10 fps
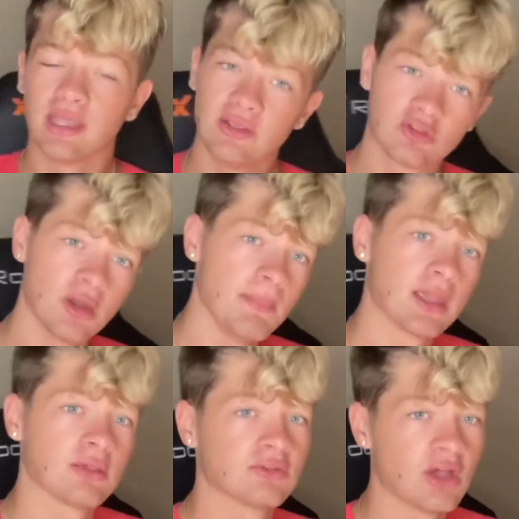he's gonna
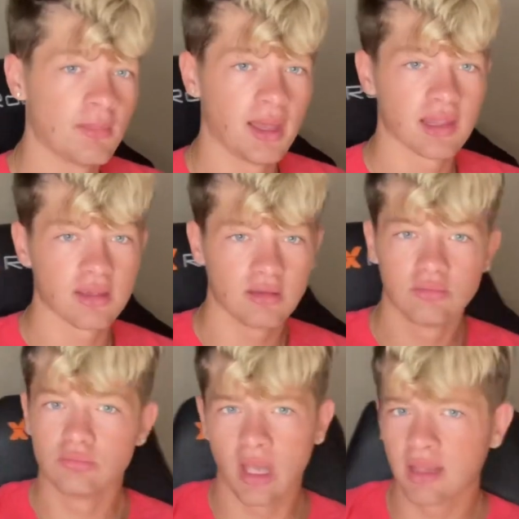make some like
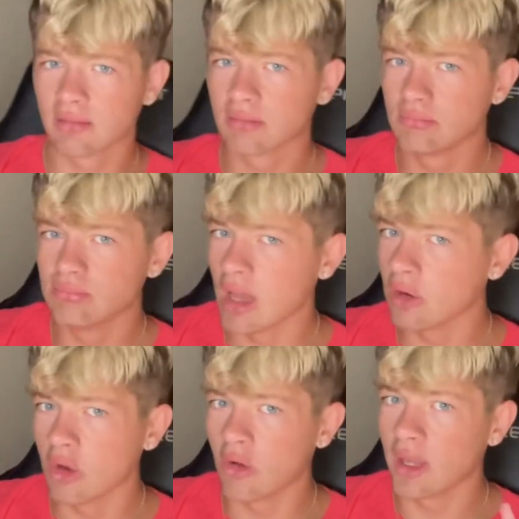I don't
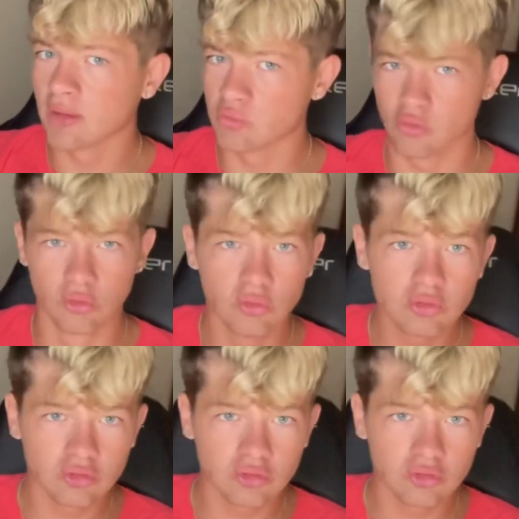know, like rules or